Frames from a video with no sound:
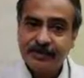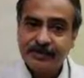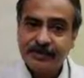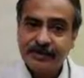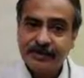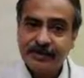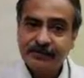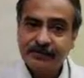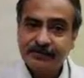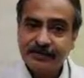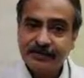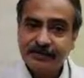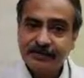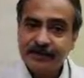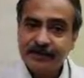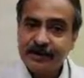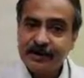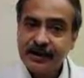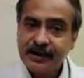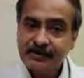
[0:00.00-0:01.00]
then whenever
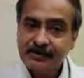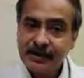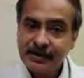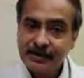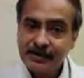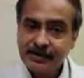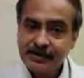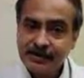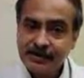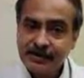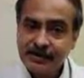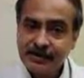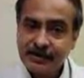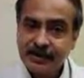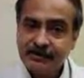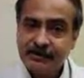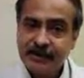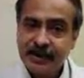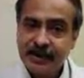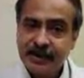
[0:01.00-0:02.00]
I am emptying the
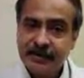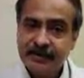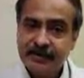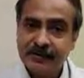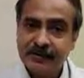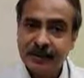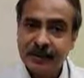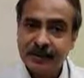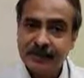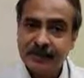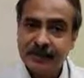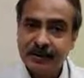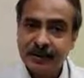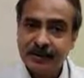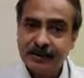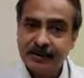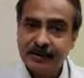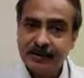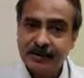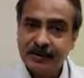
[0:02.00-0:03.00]
bladder and
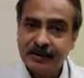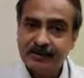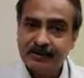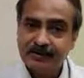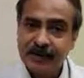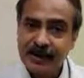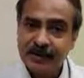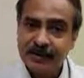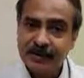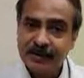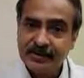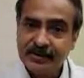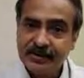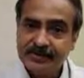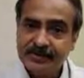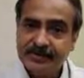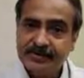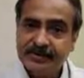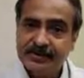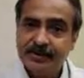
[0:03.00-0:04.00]
palpating
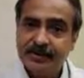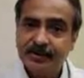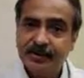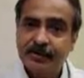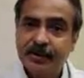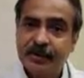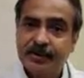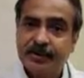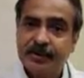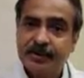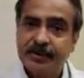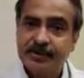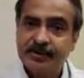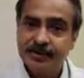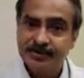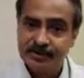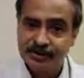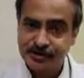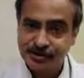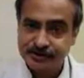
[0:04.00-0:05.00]
simultaneously suprapubic
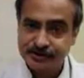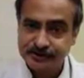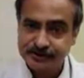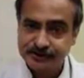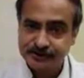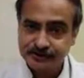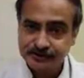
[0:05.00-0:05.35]
region,